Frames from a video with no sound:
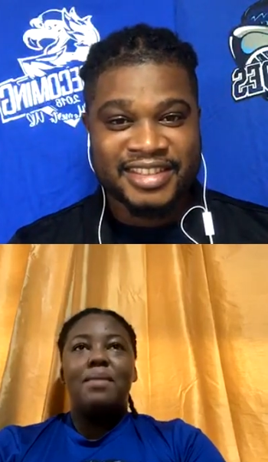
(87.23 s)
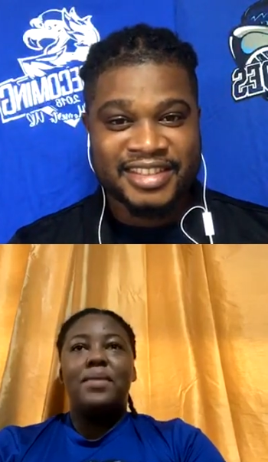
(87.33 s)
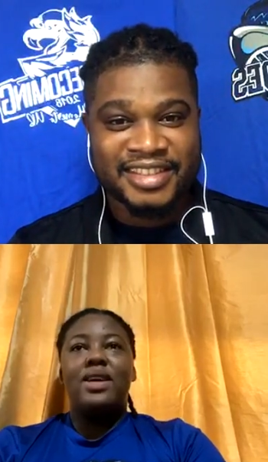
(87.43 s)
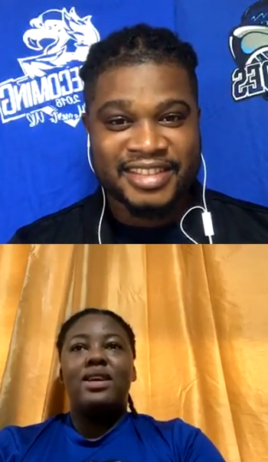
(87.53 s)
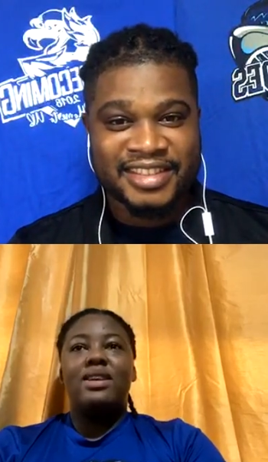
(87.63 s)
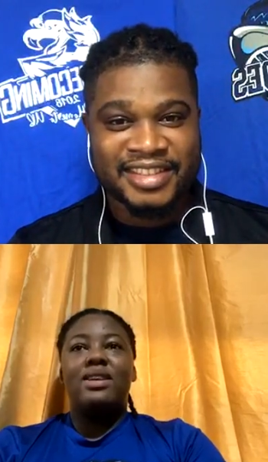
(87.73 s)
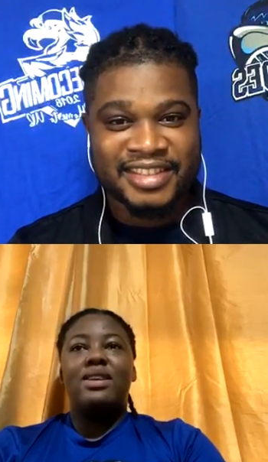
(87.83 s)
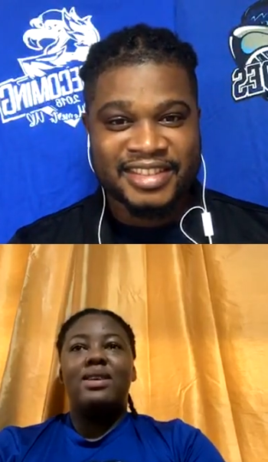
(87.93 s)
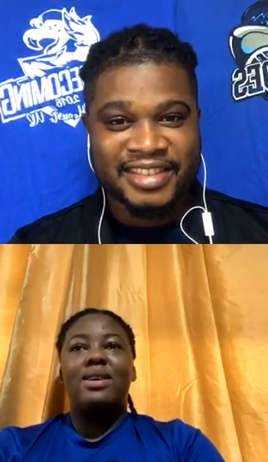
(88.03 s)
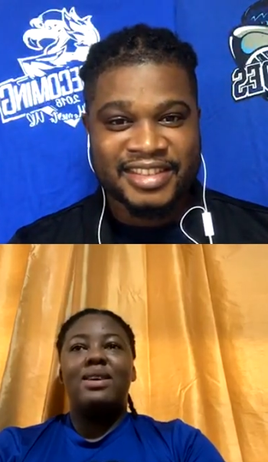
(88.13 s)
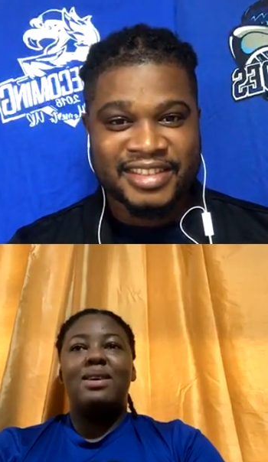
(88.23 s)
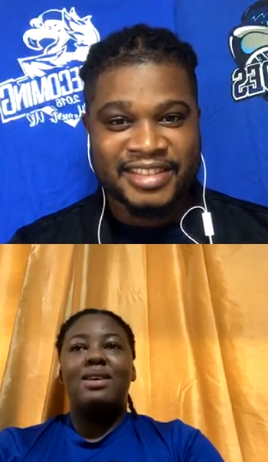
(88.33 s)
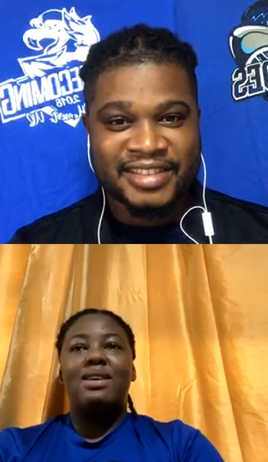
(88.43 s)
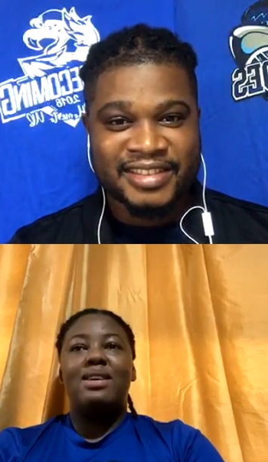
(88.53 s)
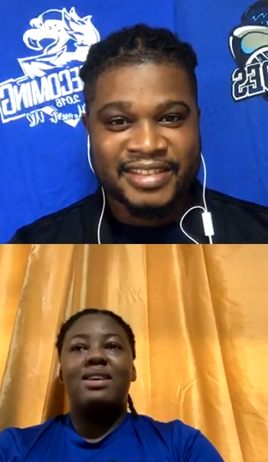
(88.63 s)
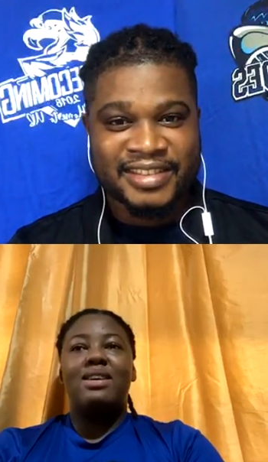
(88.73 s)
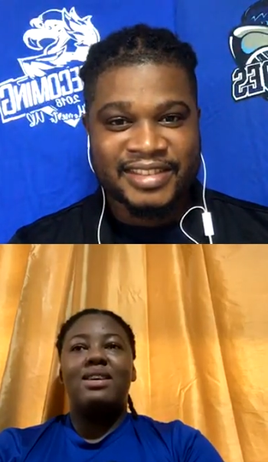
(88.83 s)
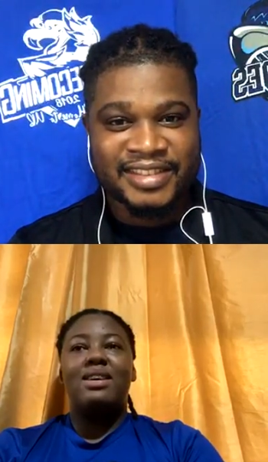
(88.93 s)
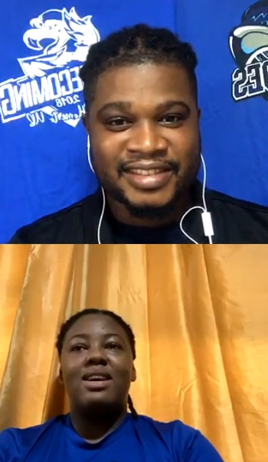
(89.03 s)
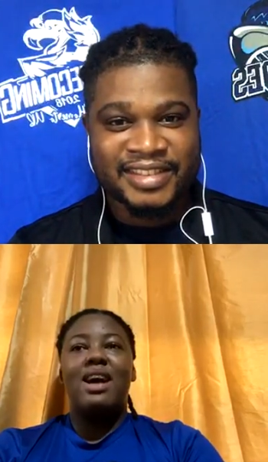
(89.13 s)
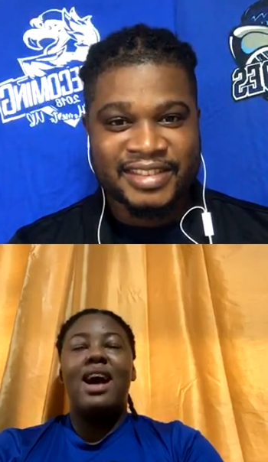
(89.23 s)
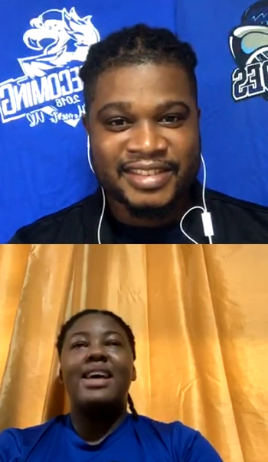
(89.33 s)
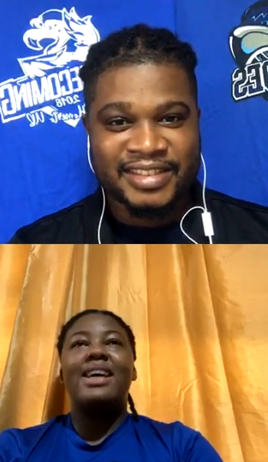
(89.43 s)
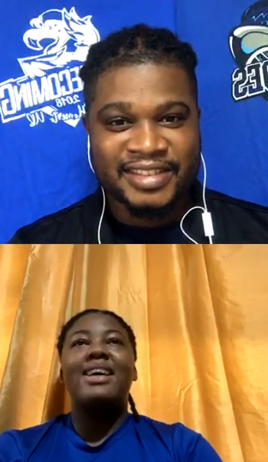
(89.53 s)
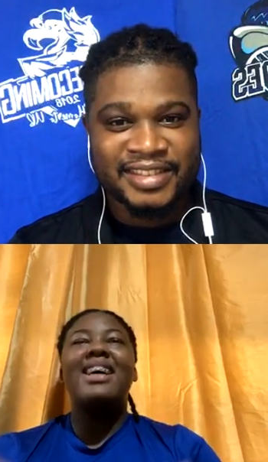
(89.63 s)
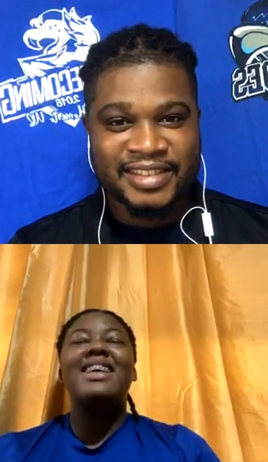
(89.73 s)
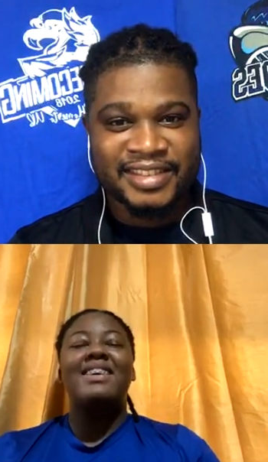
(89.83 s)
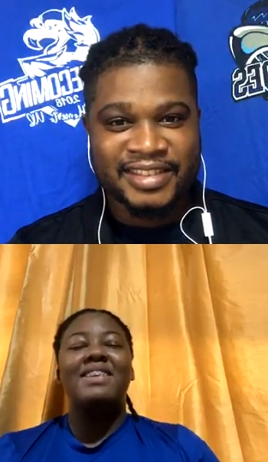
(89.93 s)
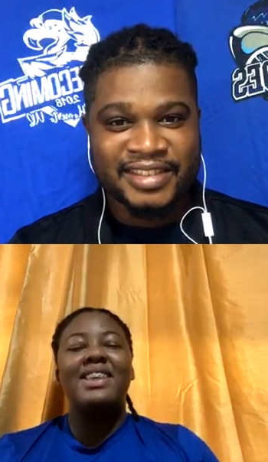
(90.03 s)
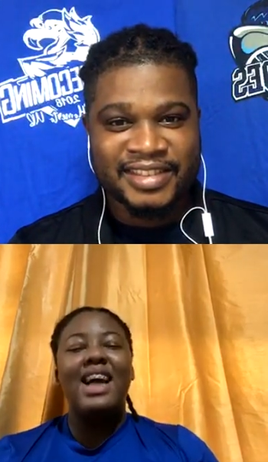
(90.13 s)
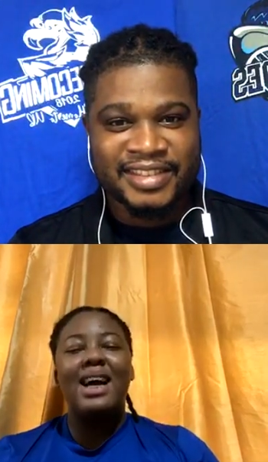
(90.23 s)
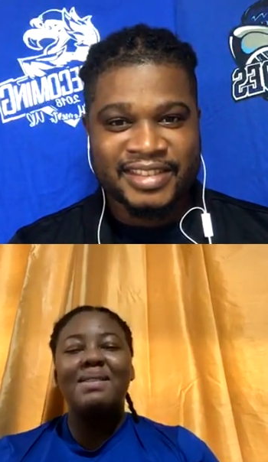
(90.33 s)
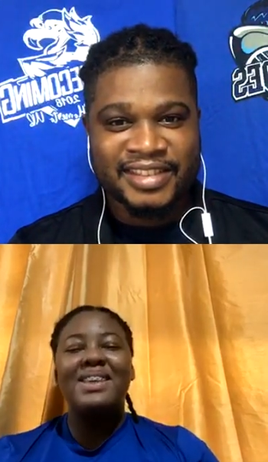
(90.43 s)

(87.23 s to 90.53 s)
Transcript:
Speaker 1: And again, it gives you time